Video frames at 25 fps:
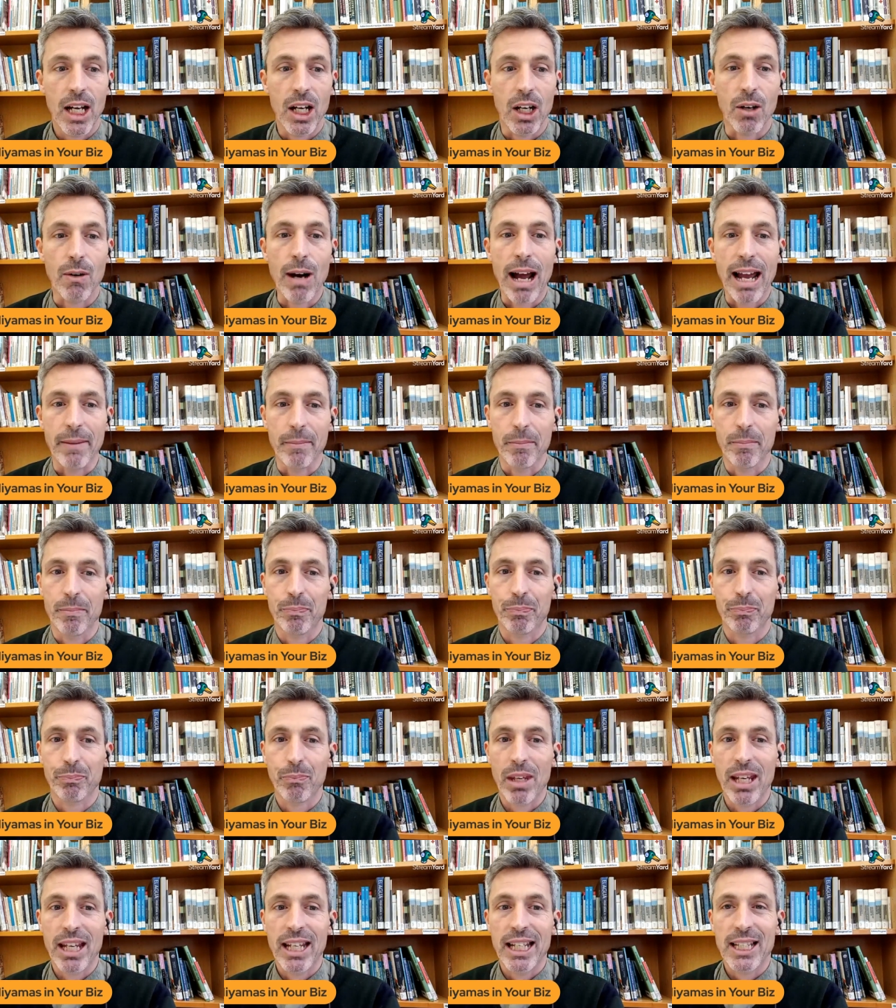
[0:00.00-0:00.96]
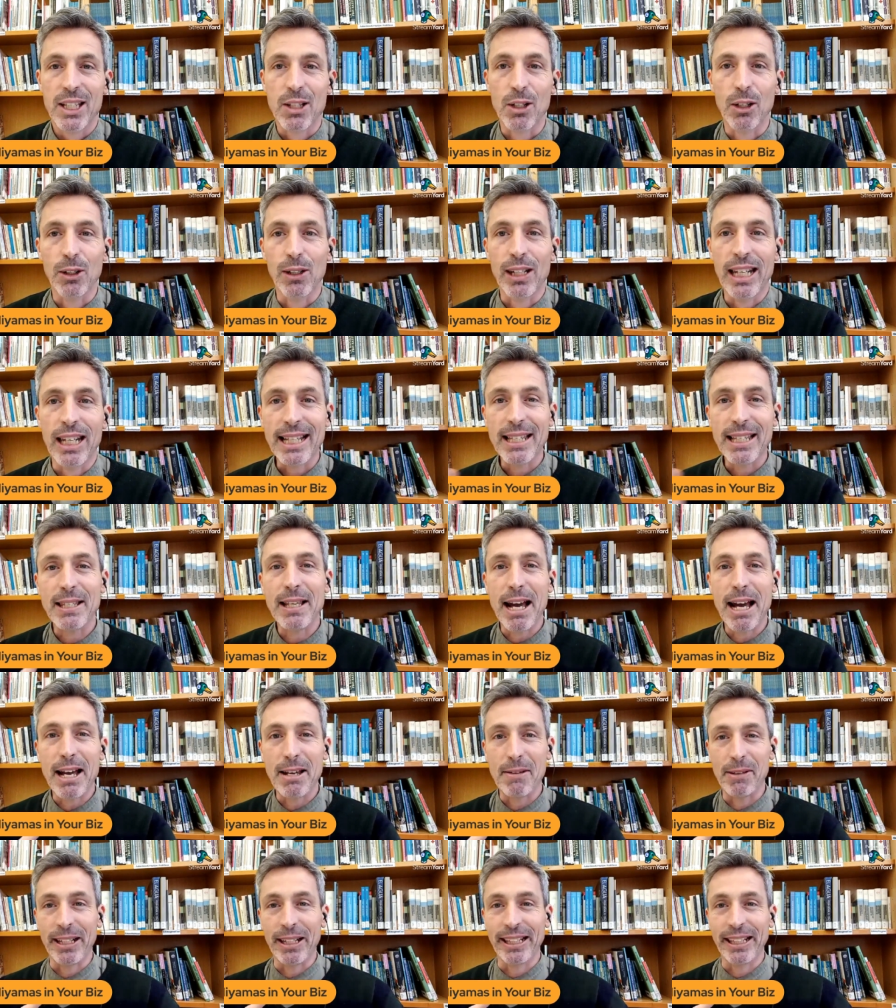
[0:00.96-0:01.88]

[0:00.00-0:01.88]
All right, so let's dive